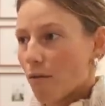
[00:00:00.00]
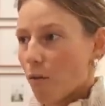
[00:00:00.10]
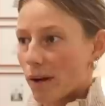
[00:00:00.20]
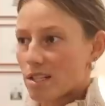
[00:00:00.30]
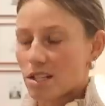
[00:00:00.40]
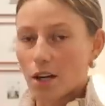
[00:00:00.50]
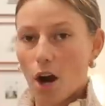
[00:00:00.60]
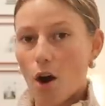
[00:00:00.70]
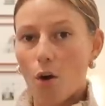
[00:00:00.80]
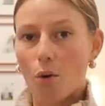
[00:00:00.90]
voice
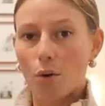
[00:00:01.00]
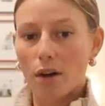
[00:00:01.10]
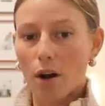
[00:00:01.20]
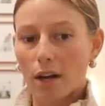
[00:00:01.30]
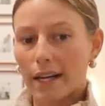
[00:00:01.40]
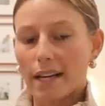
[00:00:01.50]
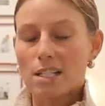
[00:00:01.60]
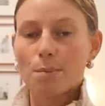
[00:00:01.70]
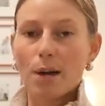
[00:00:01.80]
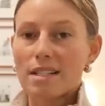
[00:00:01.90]
their own or like
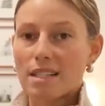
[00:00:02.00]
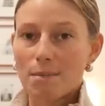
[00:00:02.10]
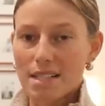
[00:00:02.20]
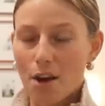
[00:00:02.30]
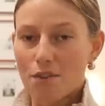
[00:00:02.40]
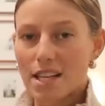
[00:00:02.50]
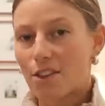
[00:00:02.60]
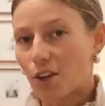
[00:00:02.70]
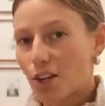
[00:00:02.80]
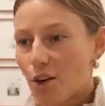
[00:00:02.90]
express themselves in
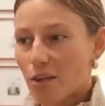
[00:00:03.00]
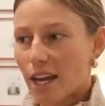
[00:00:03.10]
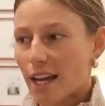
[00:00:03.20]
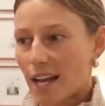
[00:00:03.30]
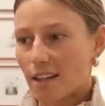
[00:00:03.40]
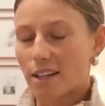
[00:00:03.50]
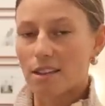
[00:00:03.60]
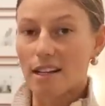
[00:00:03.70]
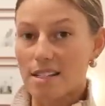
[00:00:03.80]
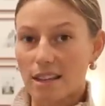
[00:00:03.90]
their clothing and the
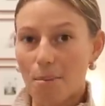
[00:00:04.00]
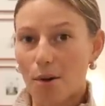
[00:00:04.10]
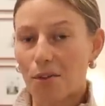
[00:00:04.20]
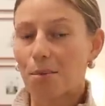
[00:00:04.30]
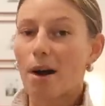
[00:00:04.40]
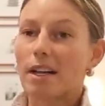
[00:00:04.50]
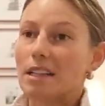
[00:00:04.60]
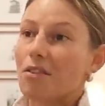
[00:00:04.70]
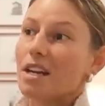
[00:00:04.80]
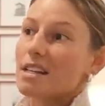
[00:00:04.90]
things that they put on their body
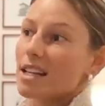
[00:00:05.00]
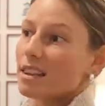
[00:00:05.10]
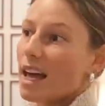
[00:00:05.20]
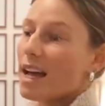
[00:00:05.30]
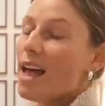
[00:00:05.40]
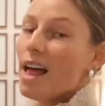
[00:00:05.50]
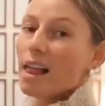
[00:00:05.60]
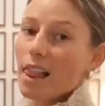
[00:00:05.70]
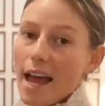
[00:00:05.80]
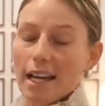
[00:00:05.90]
and the things that they
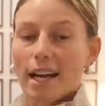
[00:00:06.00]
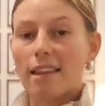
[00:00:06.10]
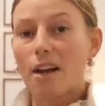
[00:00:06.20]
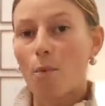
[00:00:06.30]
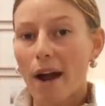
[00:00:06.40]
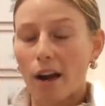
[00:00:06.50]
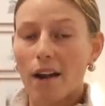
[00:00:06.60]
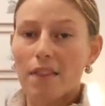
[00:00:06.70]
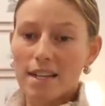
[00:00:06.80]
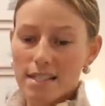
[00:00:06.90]
like and they wear
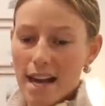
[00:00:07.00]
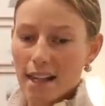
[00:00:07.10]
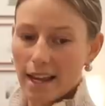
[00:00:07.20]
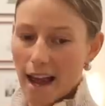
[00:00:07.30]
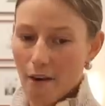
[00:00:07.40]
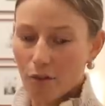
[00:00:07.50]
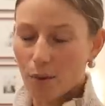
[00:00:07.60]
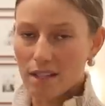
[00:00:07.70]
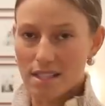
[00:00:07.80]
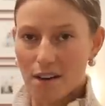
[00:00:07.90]
and they say. Like
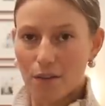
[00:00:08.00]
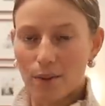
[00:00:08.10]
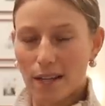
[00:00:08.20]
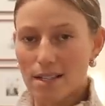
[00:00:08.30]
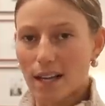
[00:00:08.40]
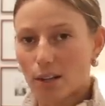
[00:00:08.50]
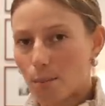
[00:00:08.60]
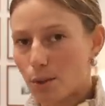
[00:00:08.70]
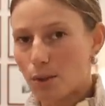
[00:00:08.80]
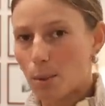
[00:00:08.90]
everyone is different. That's like the
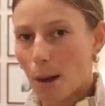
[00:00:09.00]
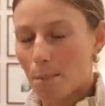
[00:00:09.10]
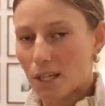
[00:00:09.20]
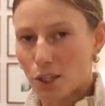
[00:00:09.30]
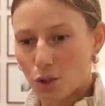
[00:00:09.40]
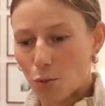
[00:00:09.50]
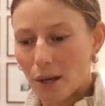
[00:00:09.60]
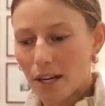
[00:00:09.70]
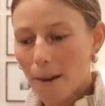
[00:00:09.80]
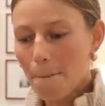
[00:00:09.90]
beauty about being
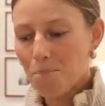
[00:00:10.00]
human.